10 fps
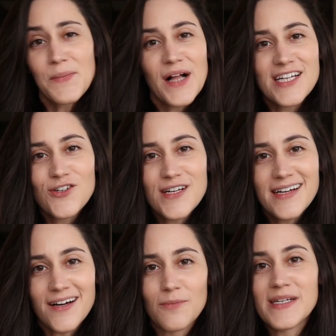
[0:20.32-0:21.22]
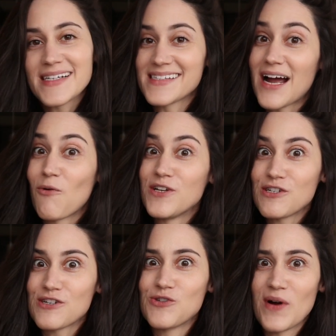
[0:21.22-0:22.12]
I'm glad you're here because I want
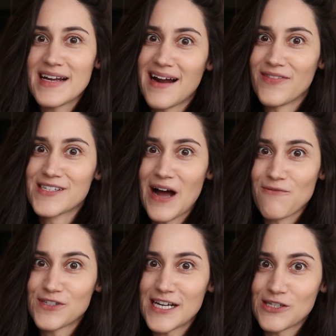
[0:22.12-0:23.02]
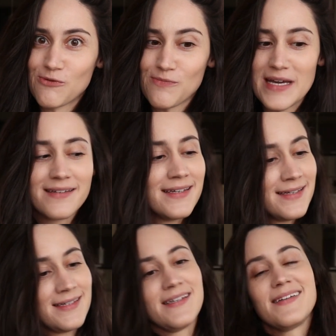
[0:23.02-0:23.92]
you to join in on this conversation with me.
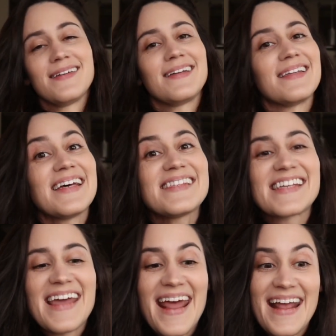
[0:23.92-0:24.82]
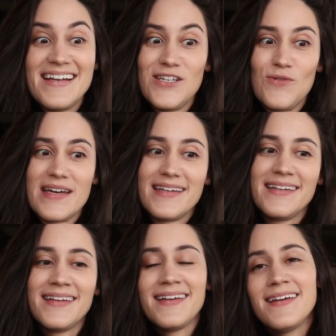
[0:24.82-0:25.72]
Let's get into
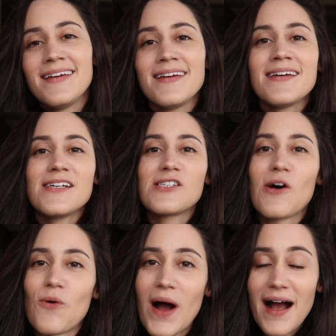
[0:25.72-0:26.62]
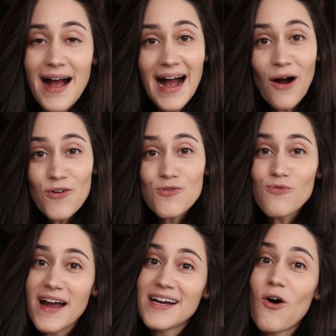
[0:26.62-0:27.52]
it. So, how to
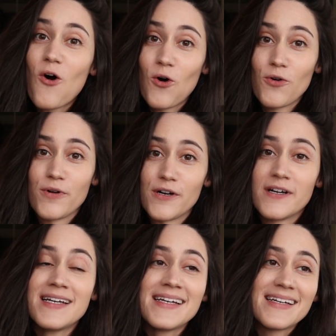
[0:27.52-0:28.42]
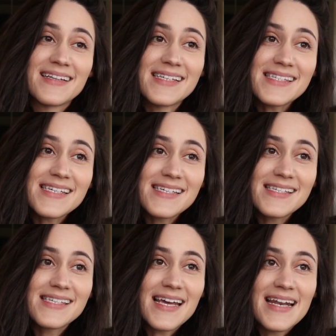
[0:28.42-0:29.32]
write horror. This
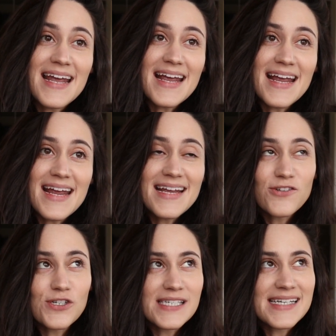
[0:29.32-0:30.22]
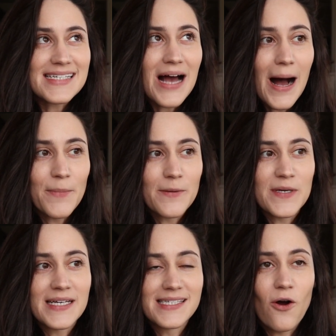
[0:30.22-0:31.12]
is an interesting topic
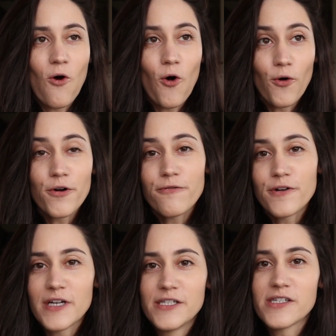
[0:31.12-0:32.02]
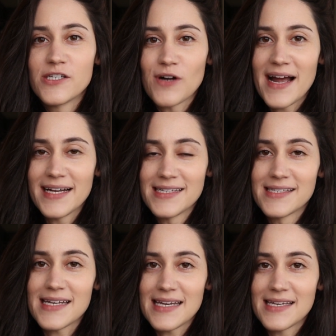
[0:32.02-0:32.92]
because horror for Dungeons &
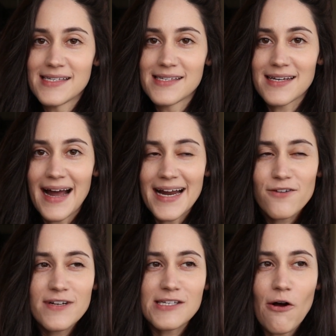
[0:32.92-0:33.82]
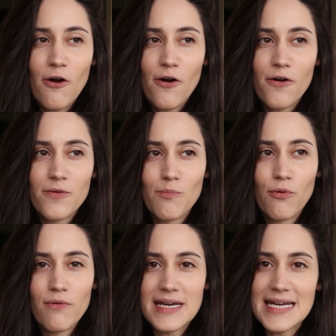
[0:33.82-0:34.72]
Dragons is kind of its own
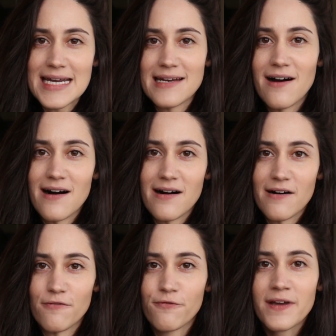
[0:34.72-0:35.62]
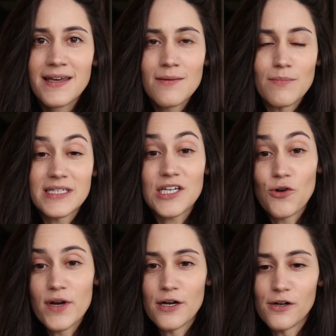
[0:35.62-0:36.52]
breed of
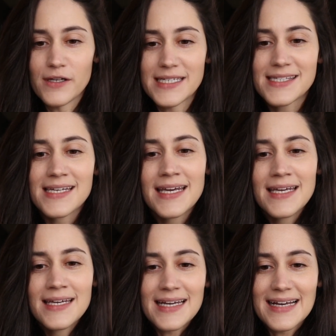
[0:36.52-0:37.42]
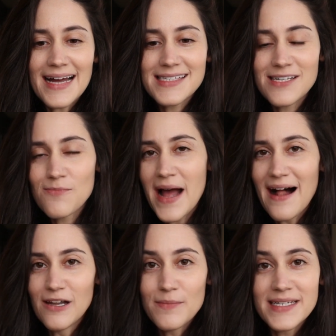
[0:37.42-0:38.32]
material. It's got some
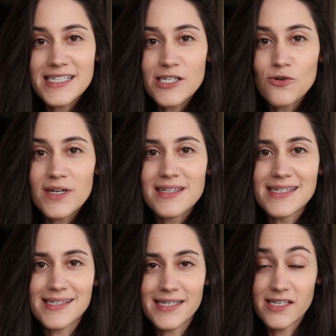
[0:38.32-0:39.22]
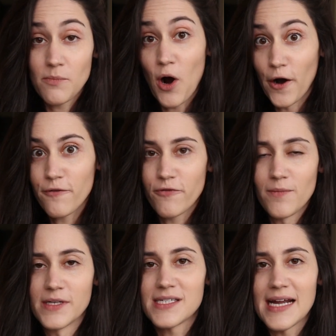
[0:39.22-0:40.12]
elements to it that sets it apart
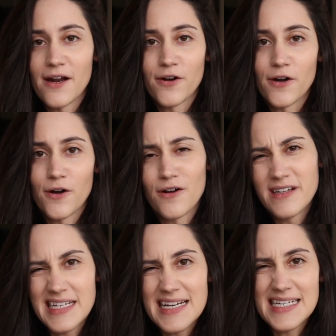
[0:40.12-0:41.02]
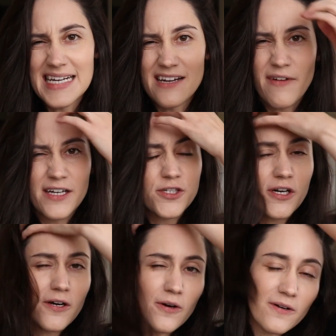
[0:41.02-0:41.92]
from a standard D&D
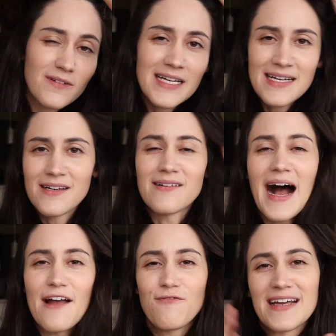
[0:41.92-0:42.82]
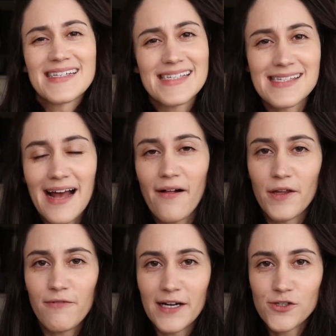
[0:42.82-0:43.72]
adventure or high fantasy style
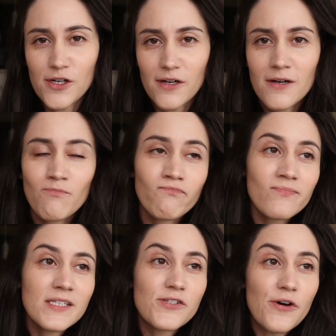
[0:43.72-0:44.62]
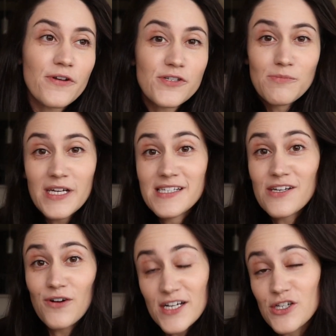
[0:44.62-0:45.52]
adventure. So there's some
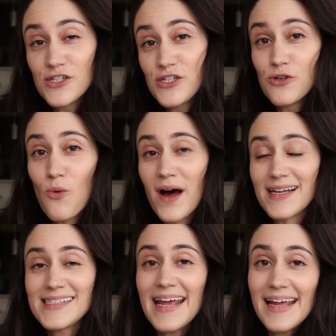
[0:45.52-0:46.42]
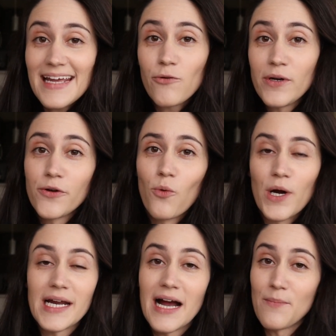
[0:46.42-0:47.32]
considerations you'll want to take when you're
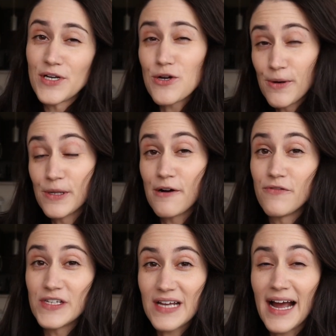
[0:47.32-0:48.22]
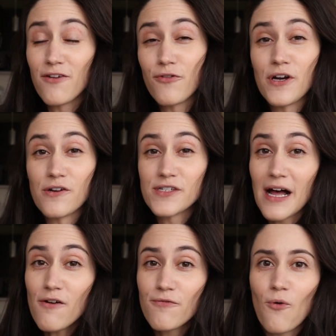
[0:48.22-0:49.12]
working on material of this kind for
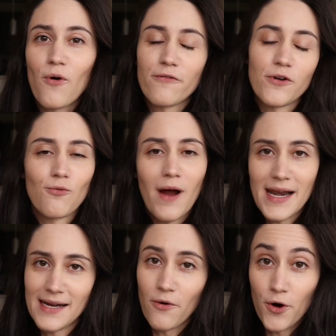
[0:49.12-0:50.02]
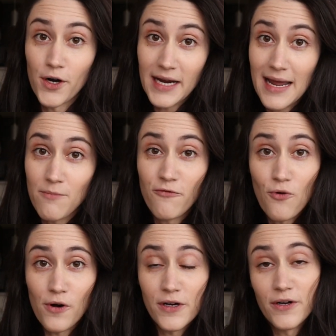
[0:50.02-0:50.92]
yourself, or if you're running a horror game
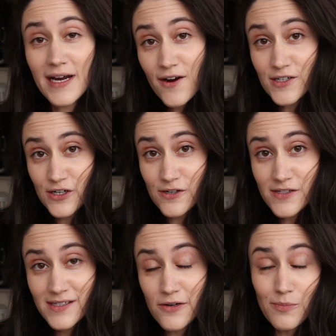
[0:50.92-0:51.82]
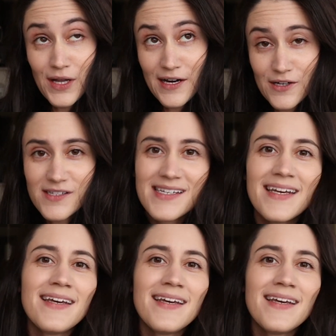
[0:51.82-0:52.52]
for your characters, your players,